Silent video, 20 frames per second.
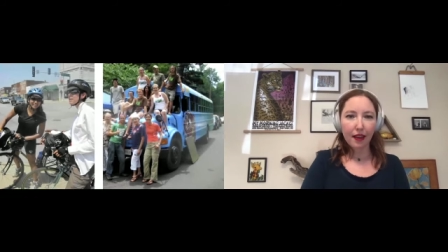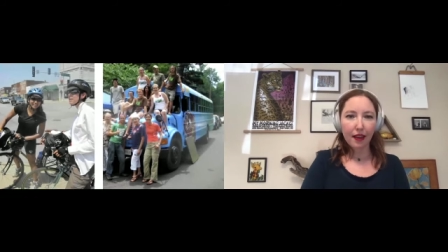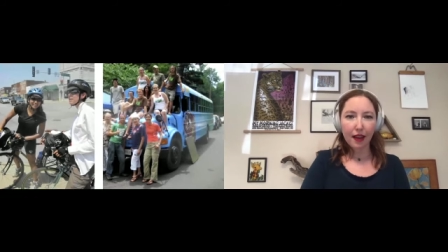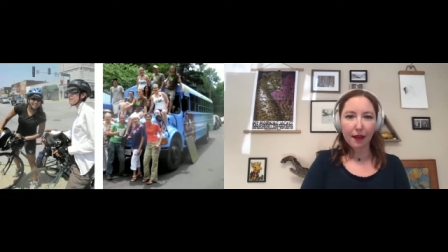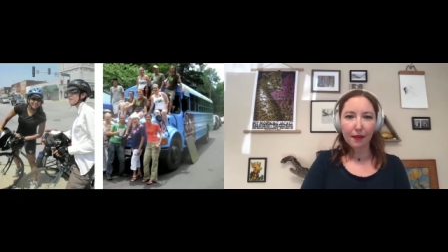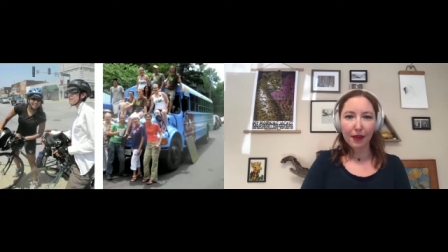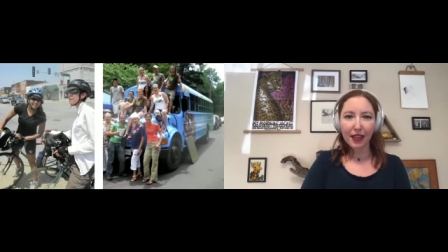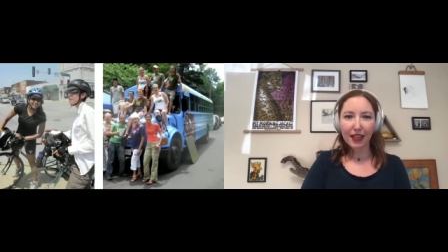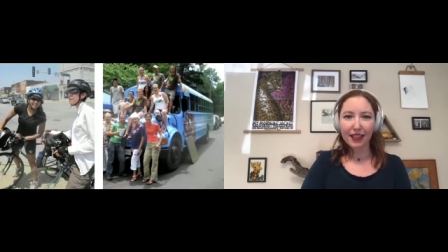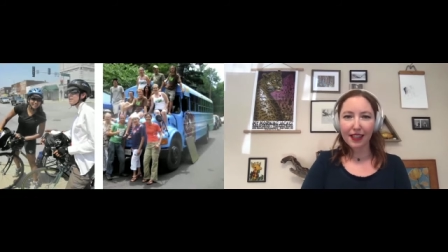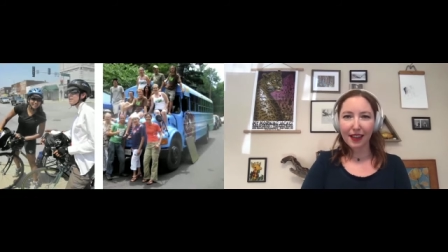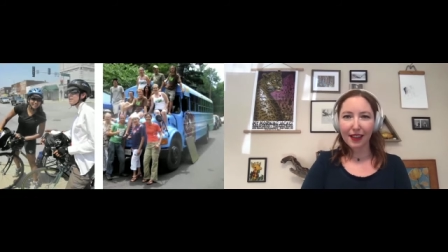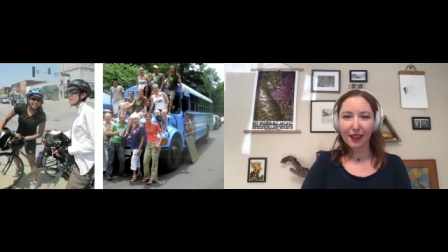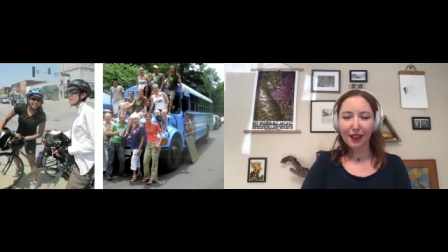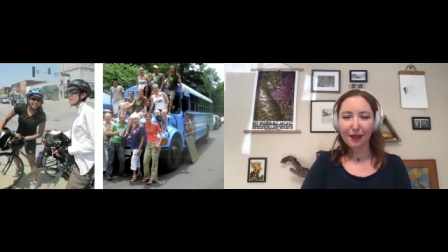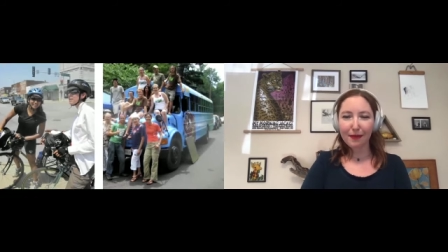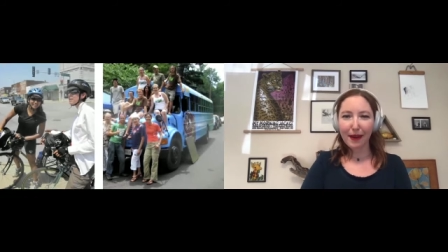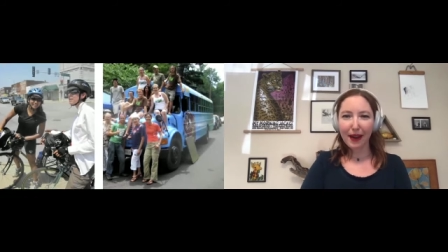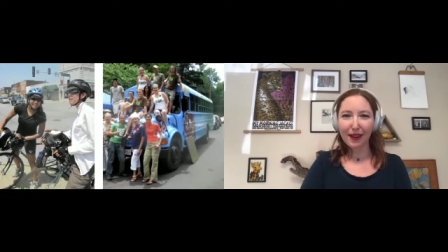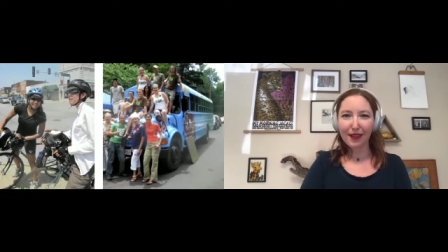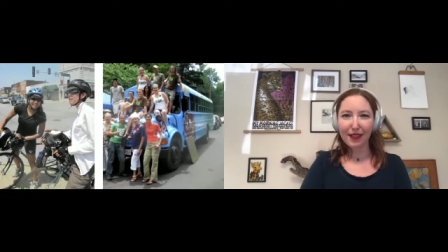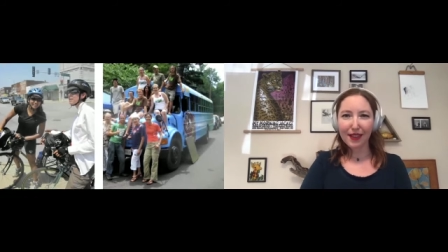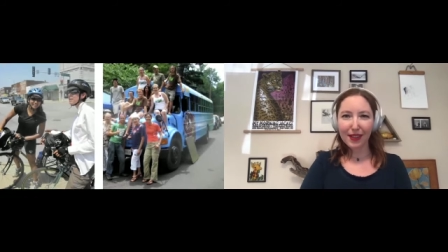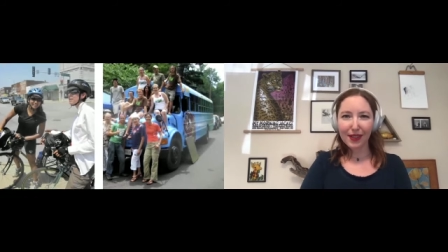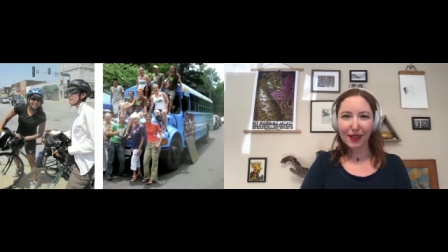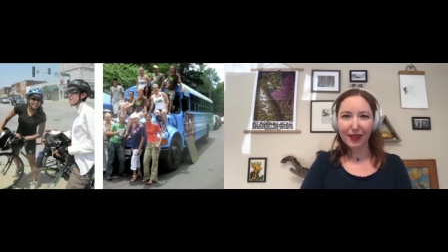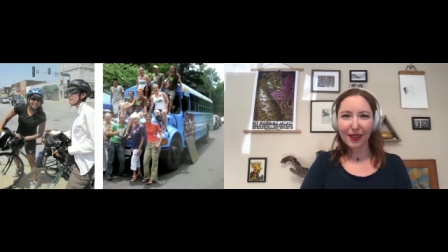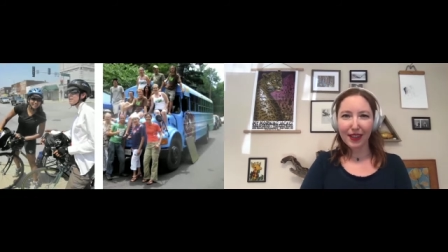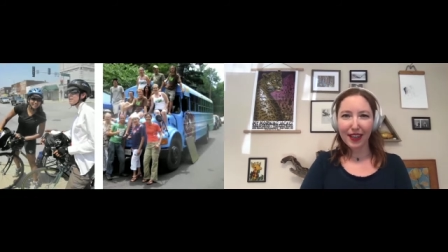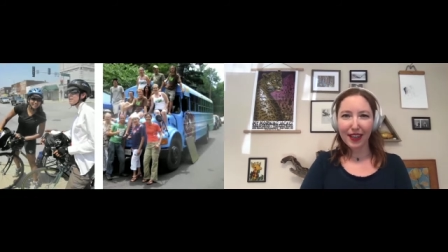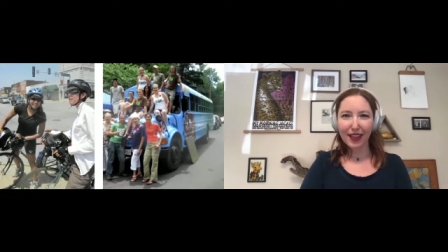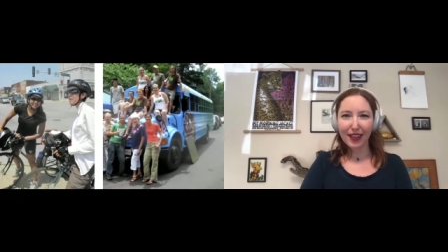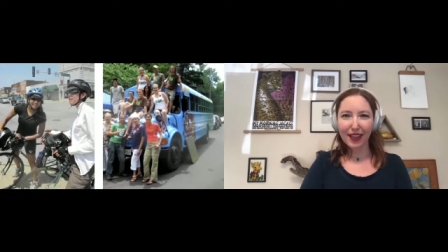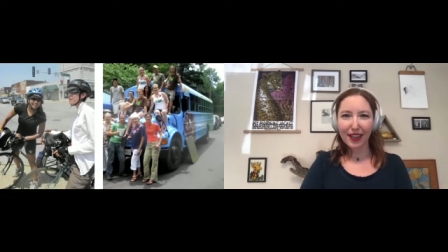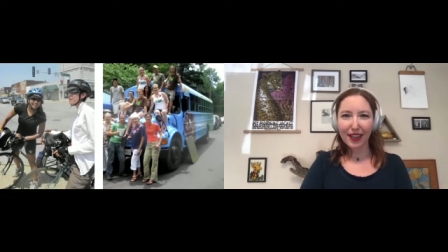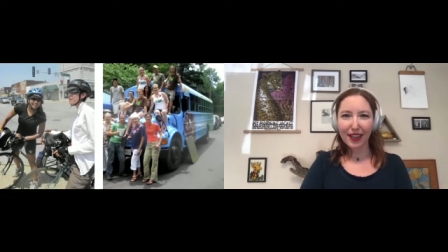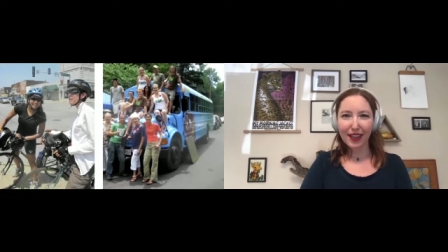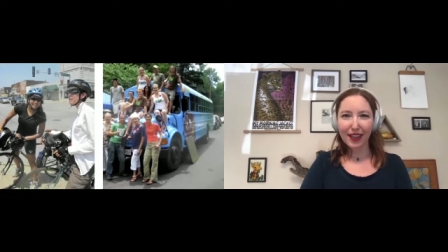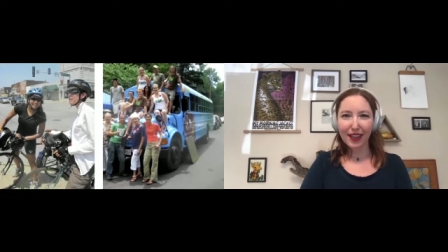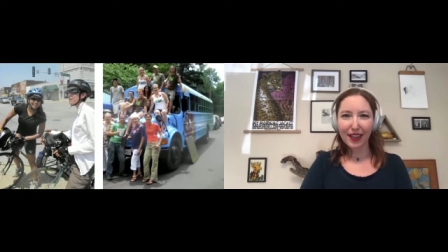I'm going to tell you about the story
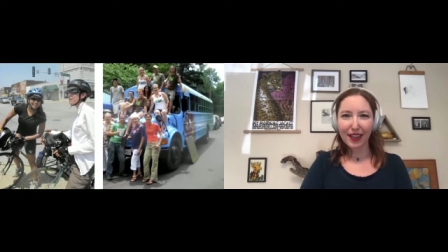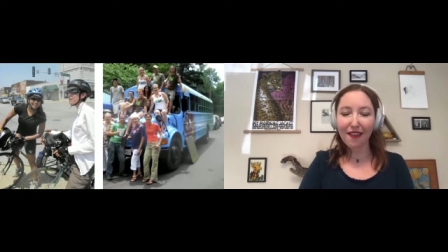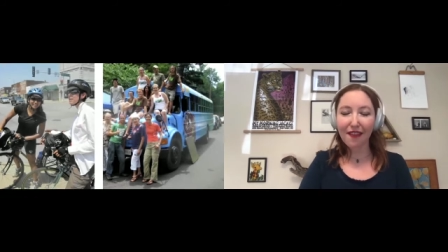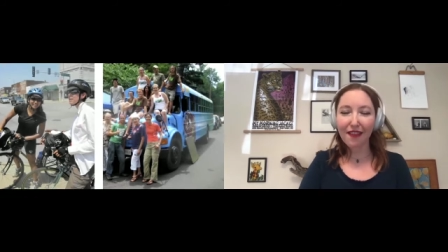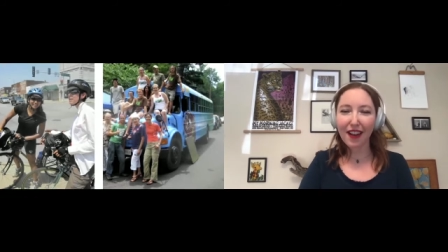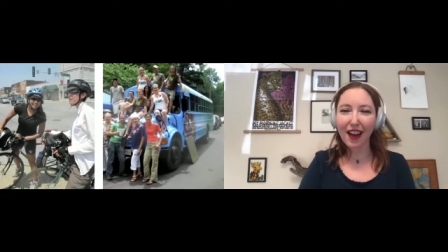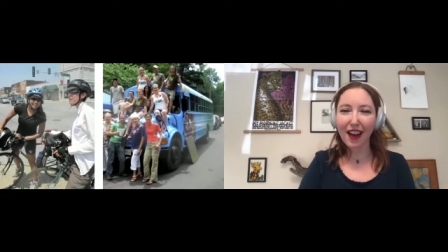of Self,